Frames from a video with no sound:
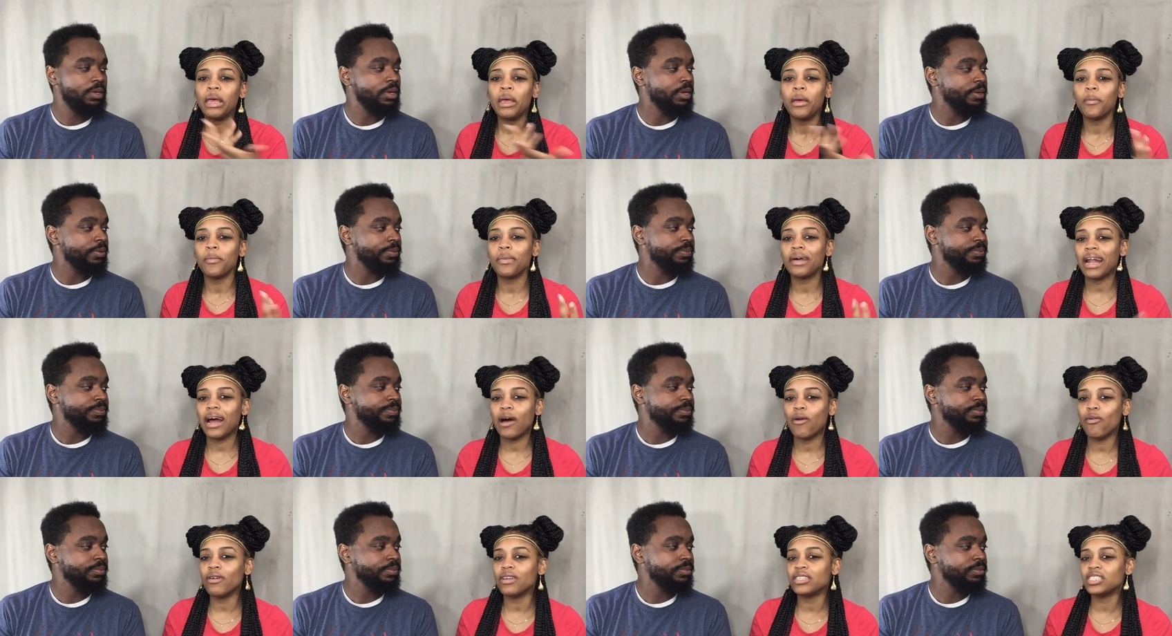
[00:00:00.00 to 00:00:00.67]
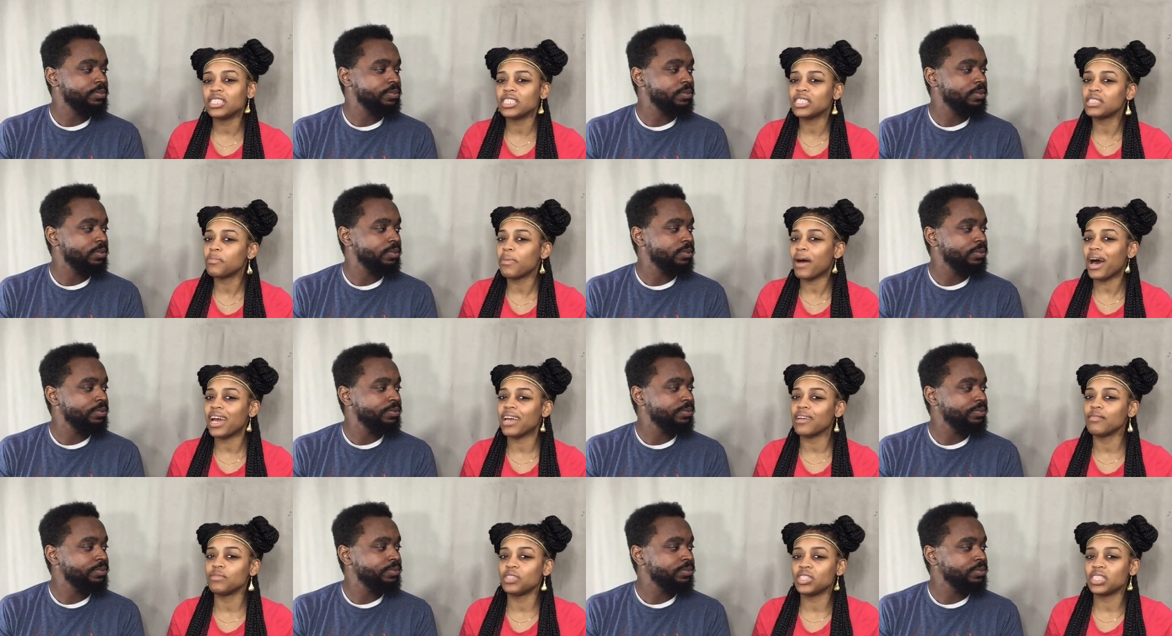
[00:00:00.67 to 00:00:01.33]
Speaker 1: Yeah. But I wouldn't just
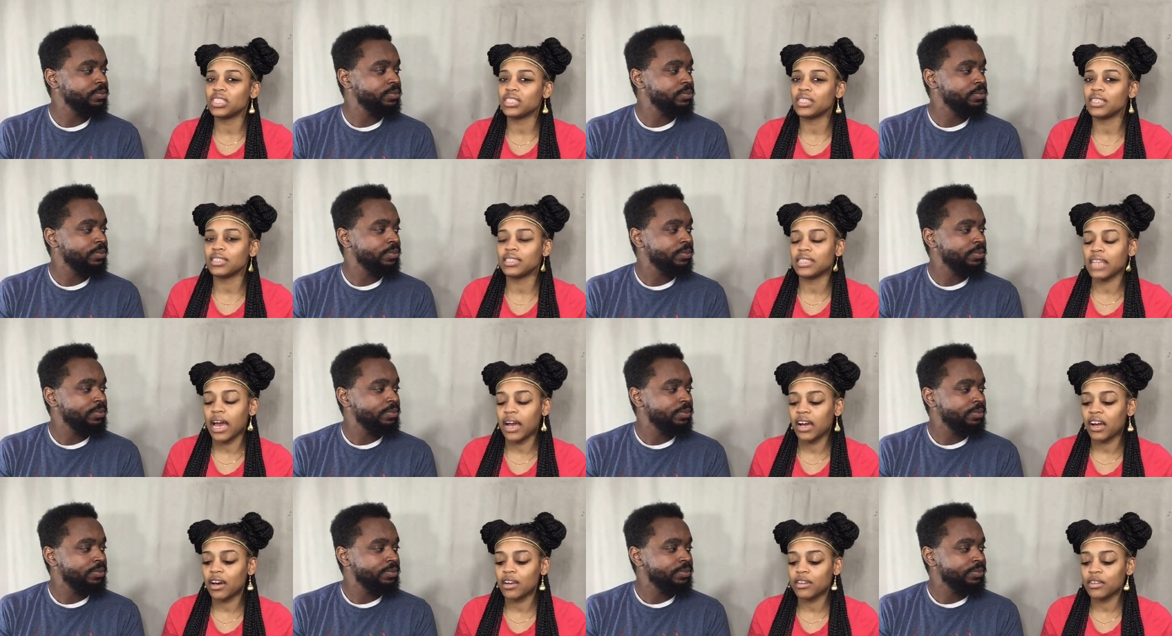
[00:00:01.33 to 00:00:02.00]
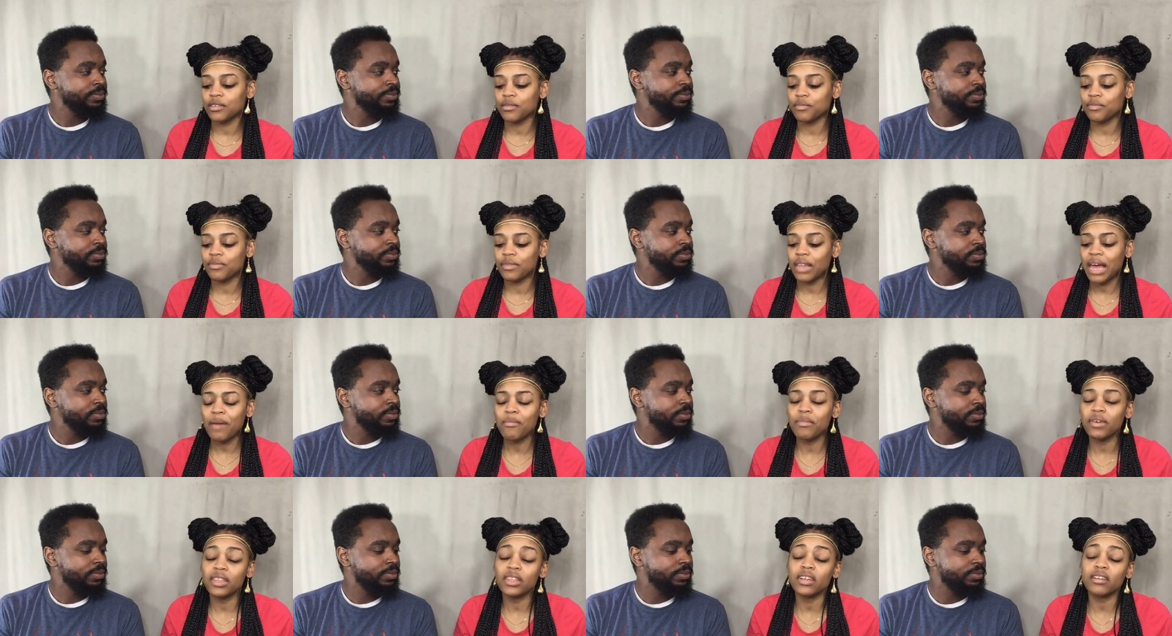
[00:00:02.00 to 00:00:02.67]
buy them just to snack on them. I
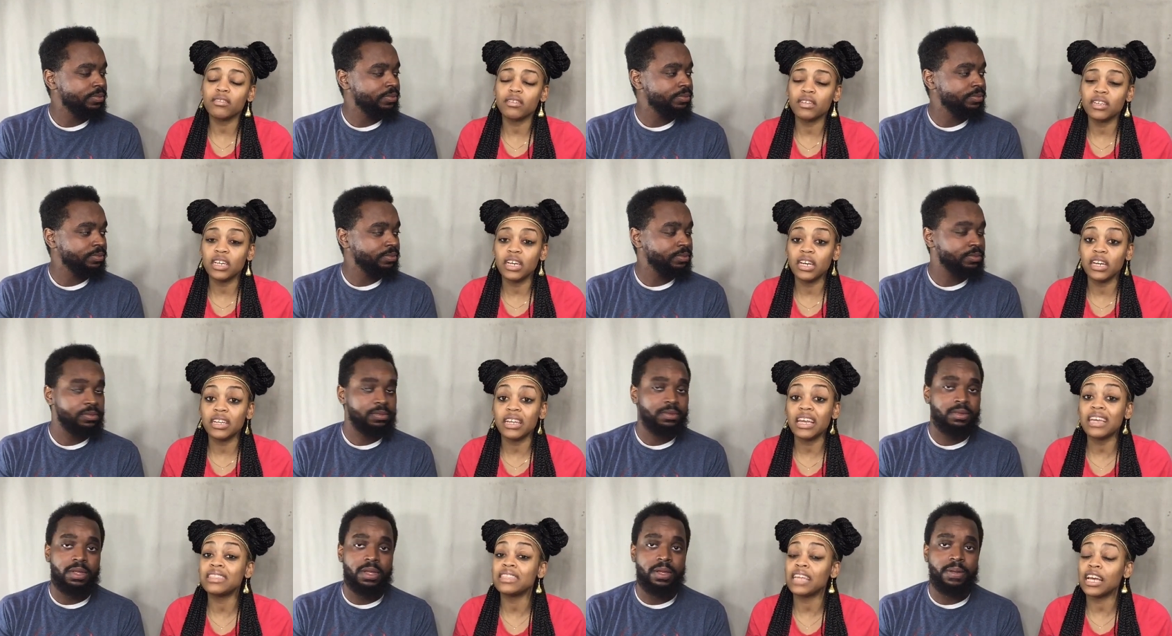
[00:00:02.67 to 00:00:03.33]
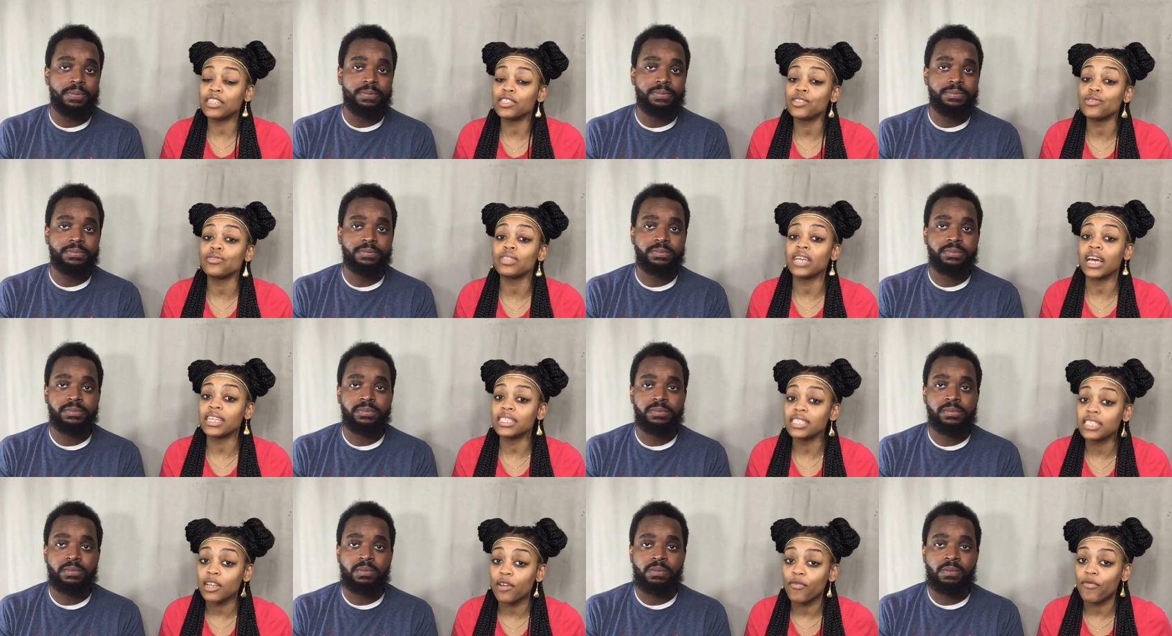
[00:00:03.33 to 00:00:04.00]
mean, they're good and yeah. they do
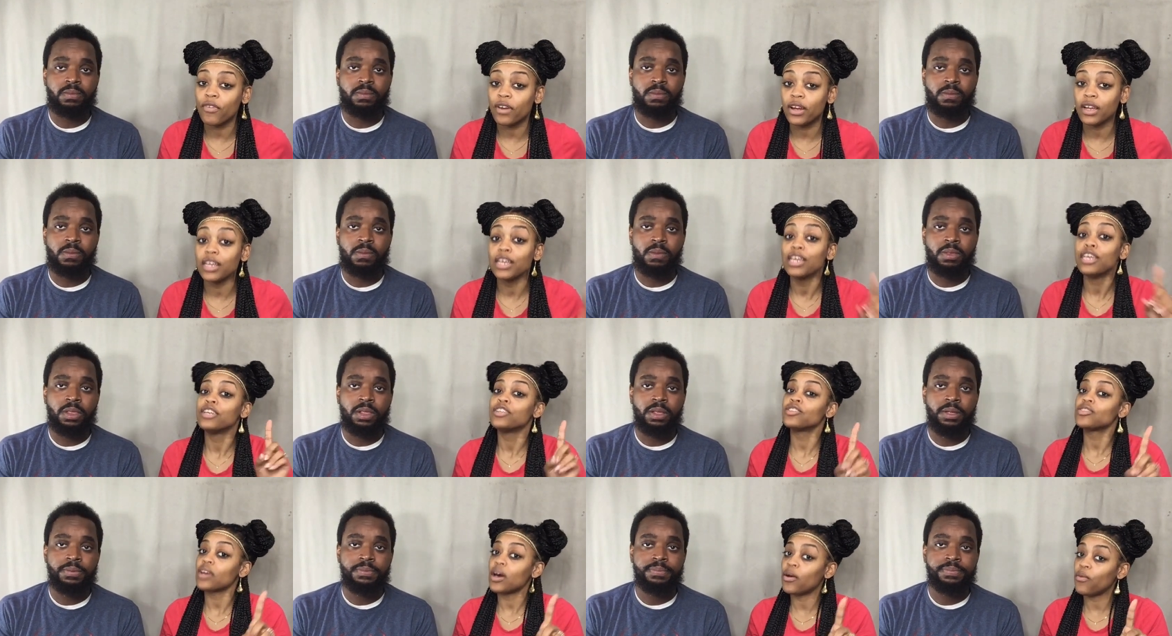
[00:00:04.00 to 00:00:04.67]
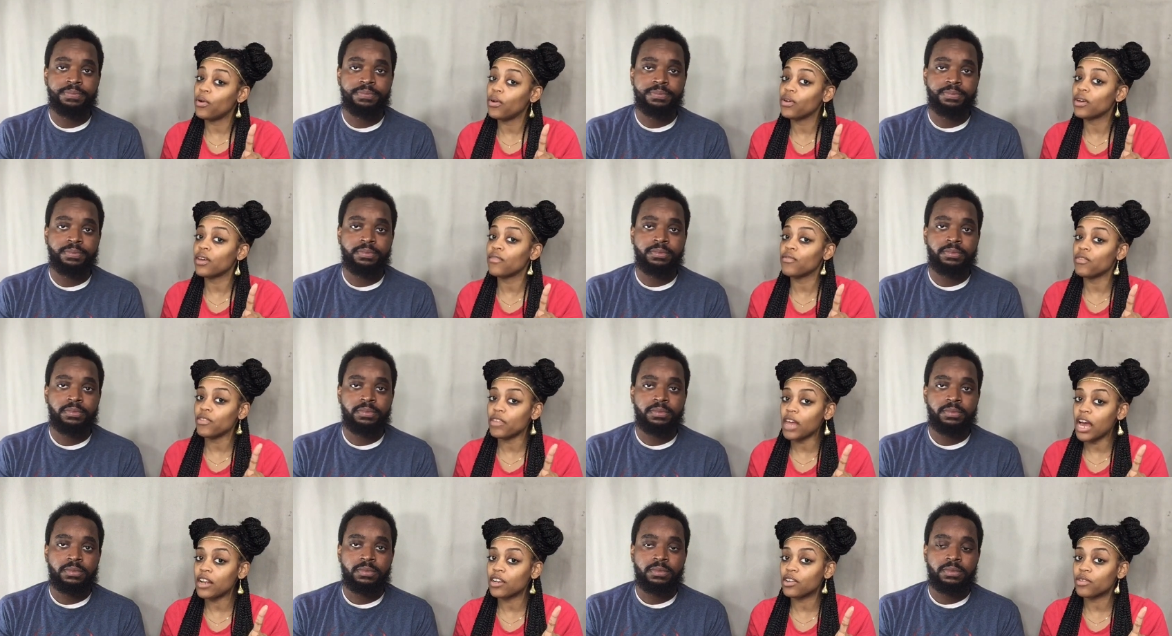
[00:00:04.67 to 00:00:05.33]
taste different. So I will give you
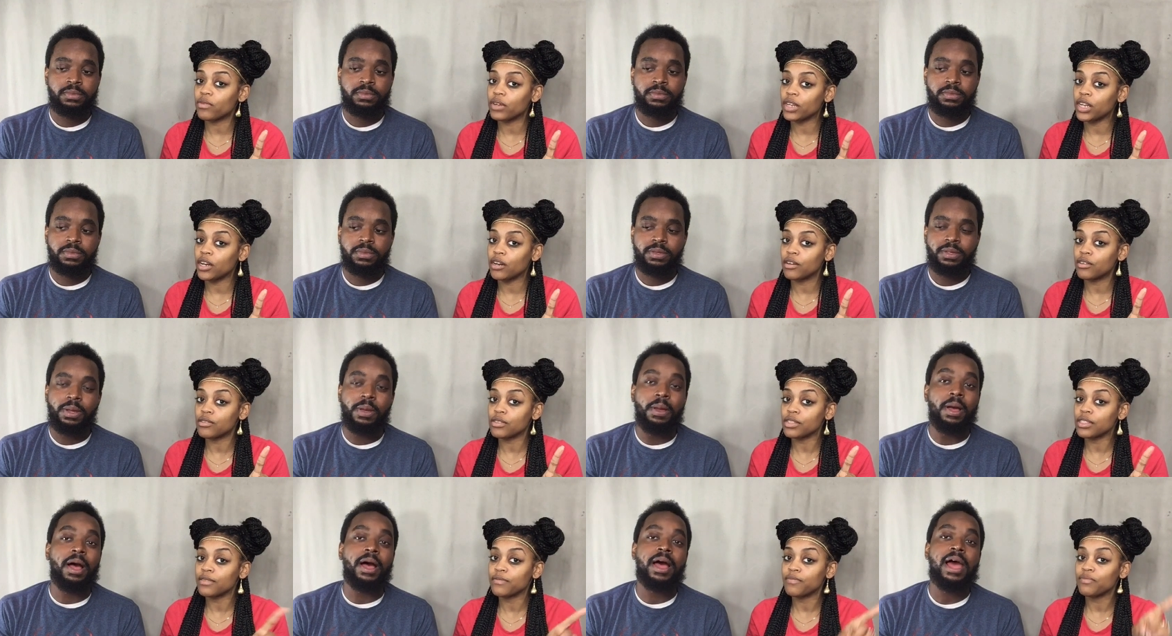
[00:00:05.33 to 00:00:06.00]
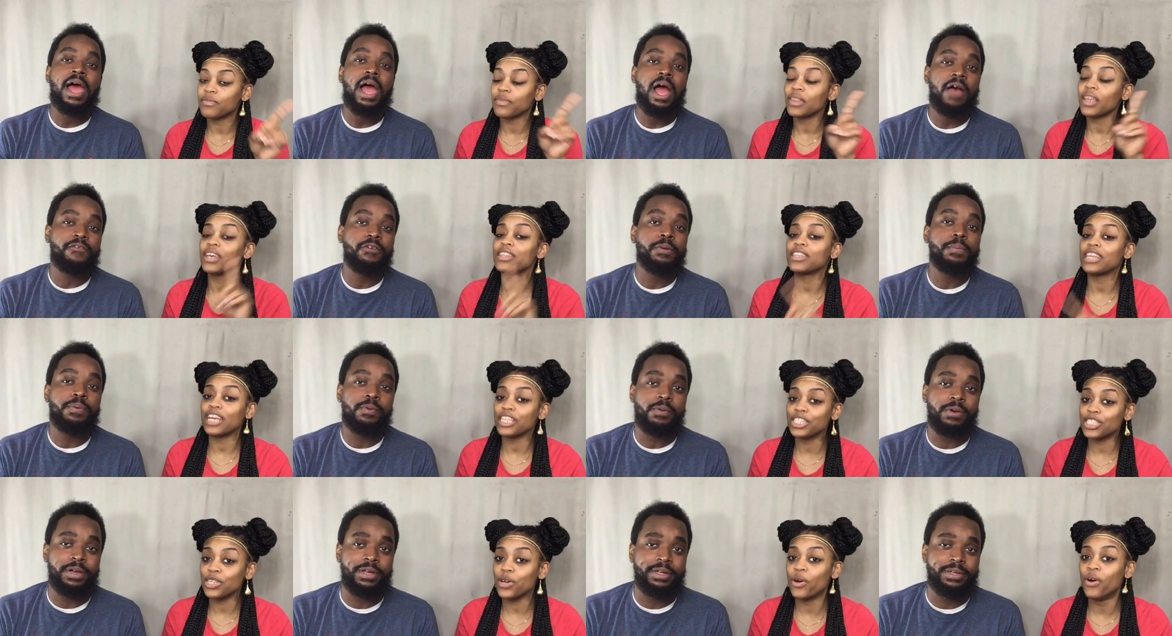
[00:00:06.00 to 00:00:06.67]
that Doritos. A half a they
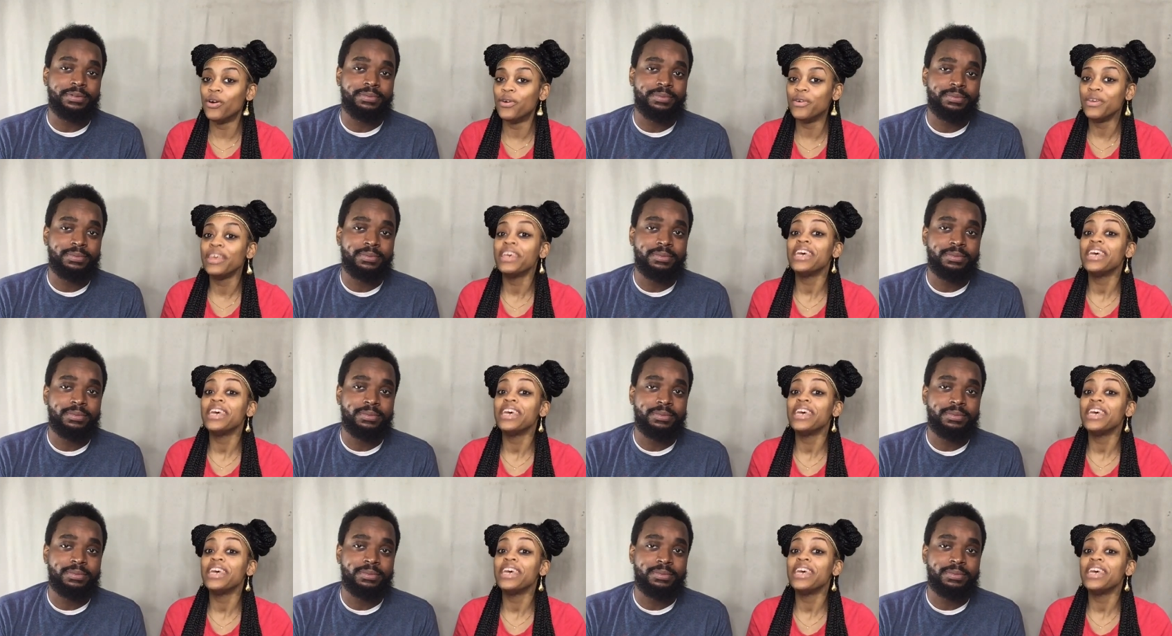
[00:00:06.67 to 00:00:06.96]
point. do